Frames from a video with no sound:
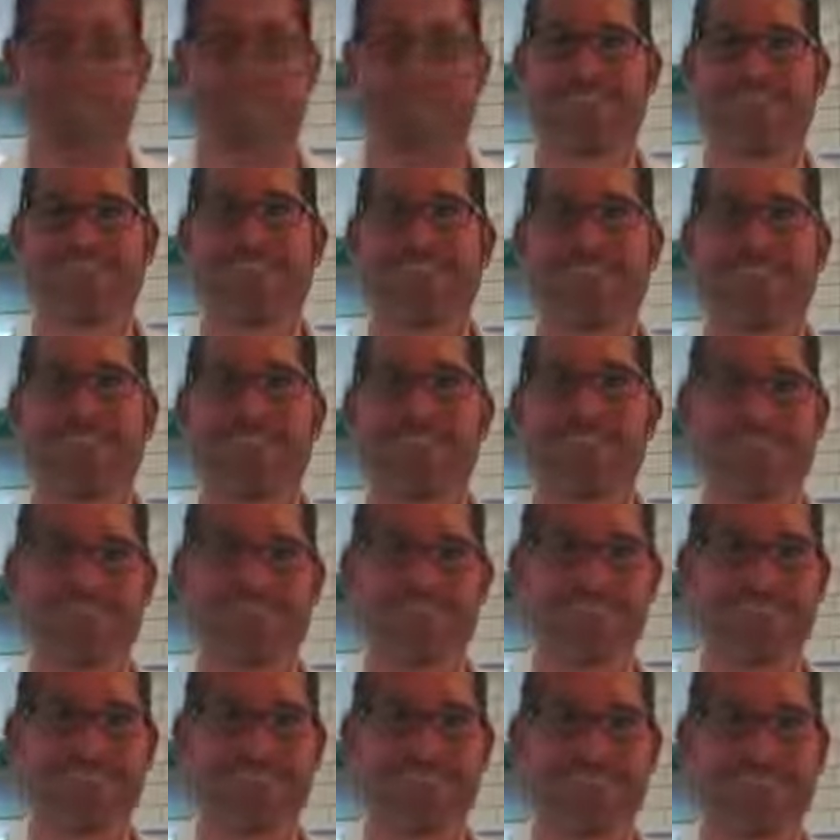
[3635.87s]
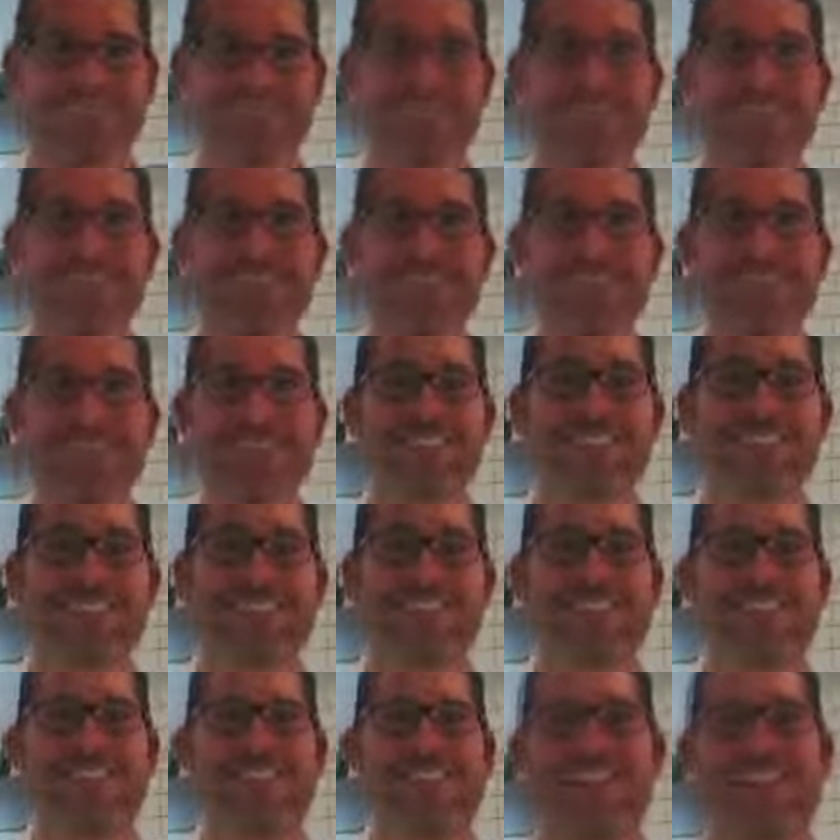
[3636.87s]
I usually never have to turn it on because there's
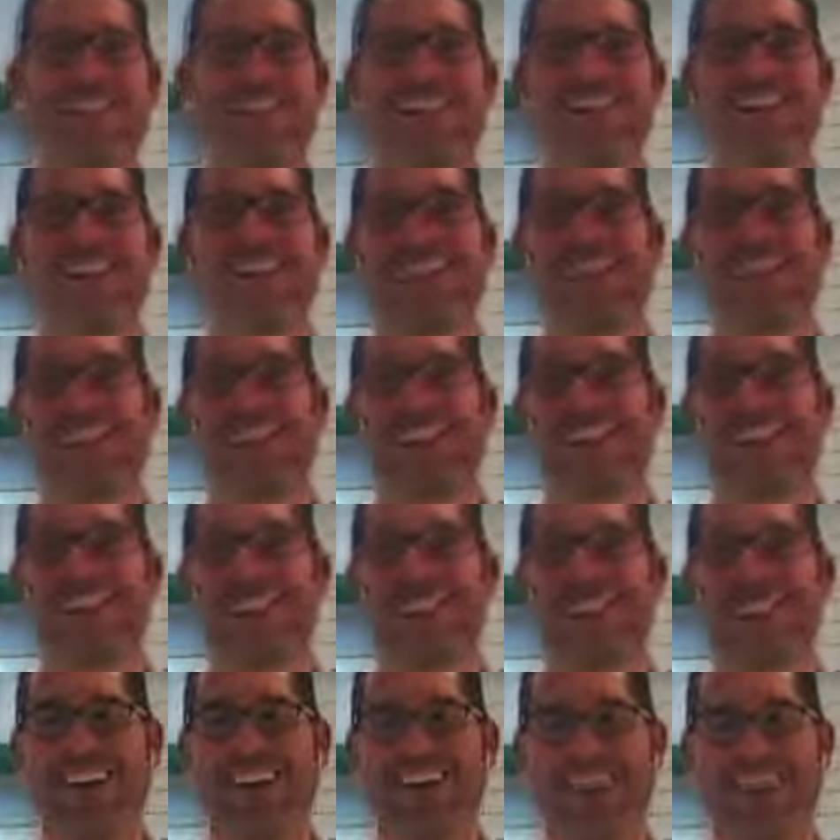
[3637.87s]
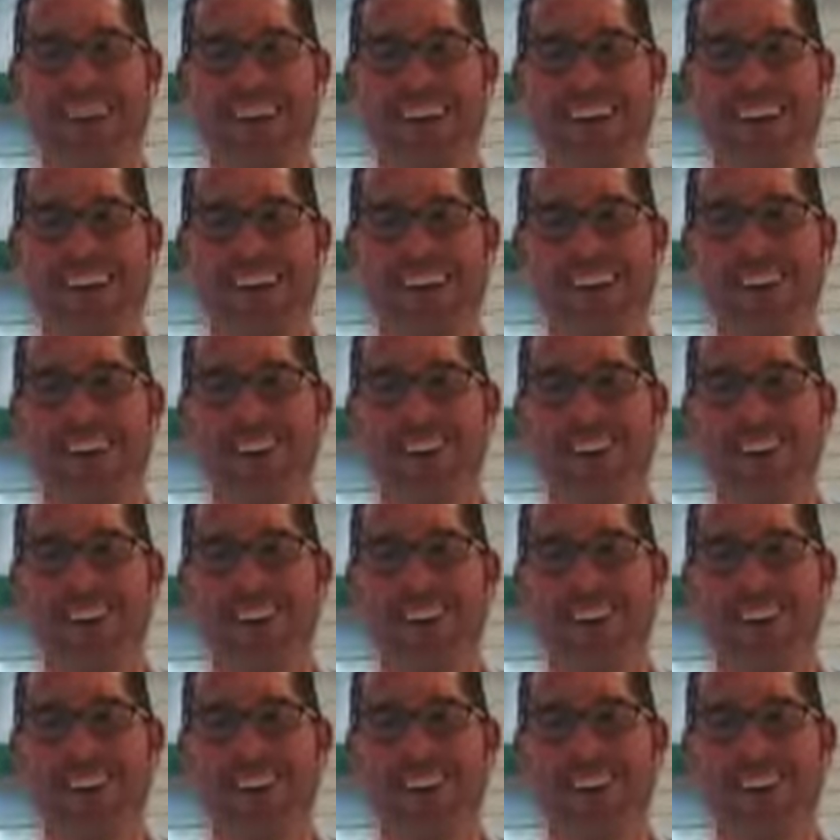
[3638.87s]
usually enough sunlight coming out right here.